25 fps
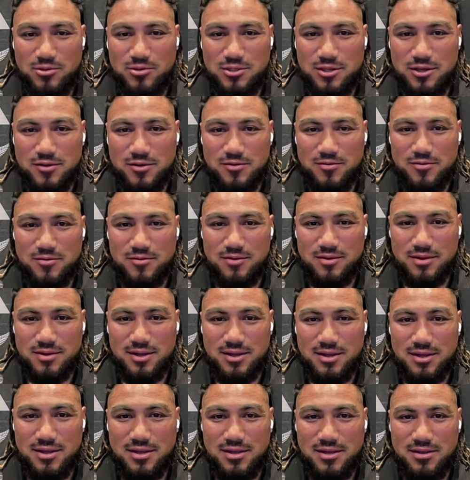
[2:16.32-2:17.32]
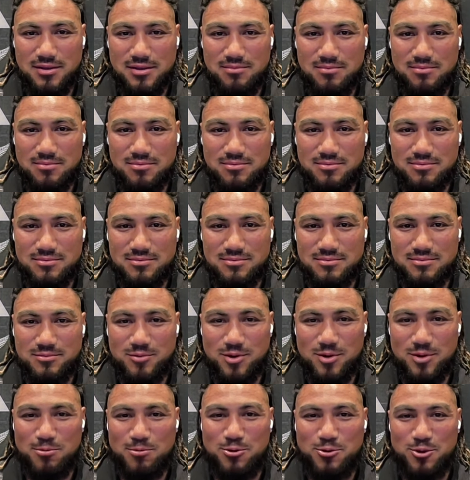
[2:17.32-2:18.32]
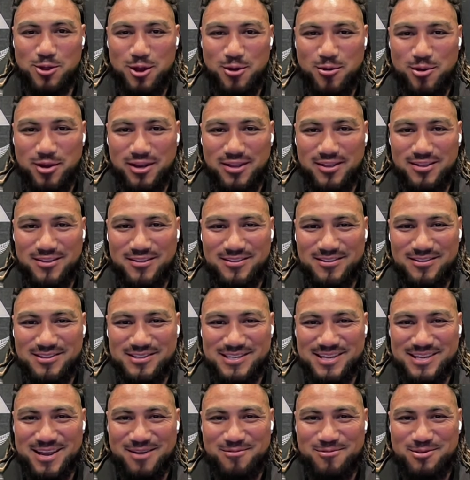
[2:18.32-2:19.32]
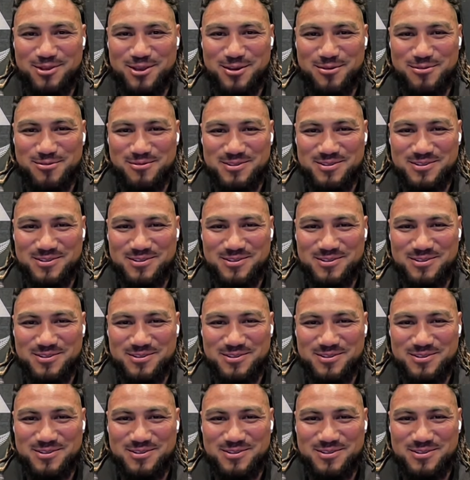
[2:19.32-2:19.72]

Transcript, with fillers: So um, one more go at it, see how we go.